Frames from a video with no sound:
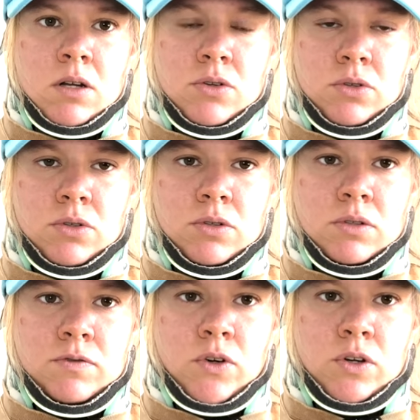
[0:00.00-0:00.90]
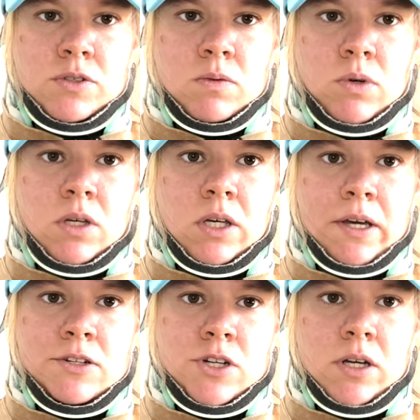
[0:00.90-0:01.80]
do, focus on what you
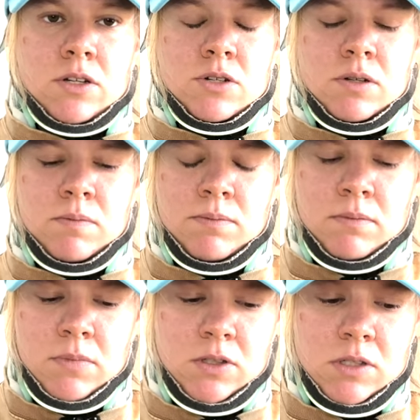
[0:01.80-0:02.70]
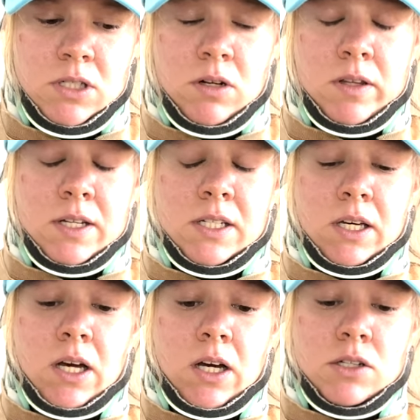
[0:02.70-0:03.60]
can change, because there's a lot of things I
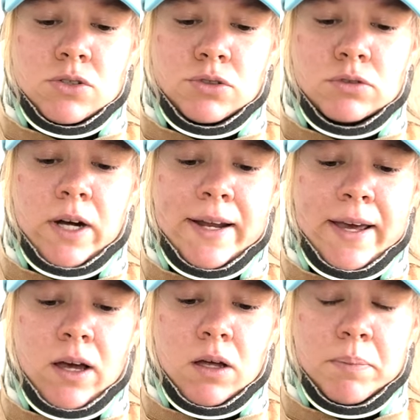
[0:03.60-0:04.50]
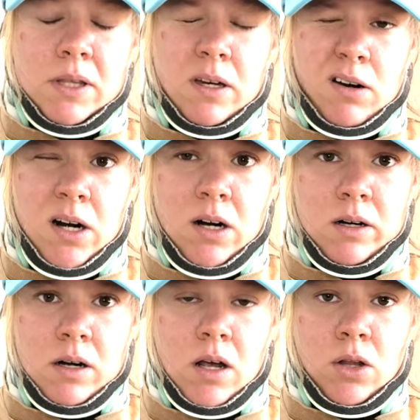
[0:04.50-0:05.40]
can't do right now, but there
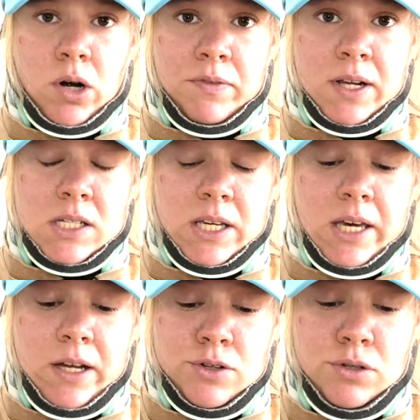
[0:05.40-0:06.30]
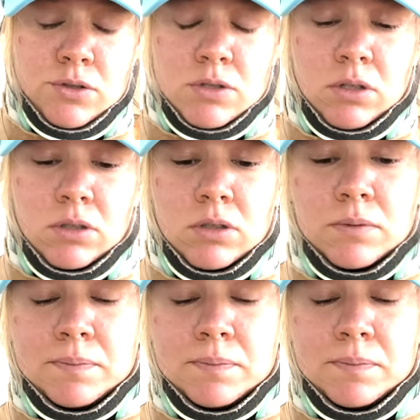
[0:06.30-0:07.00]
are a lot of things I can do. So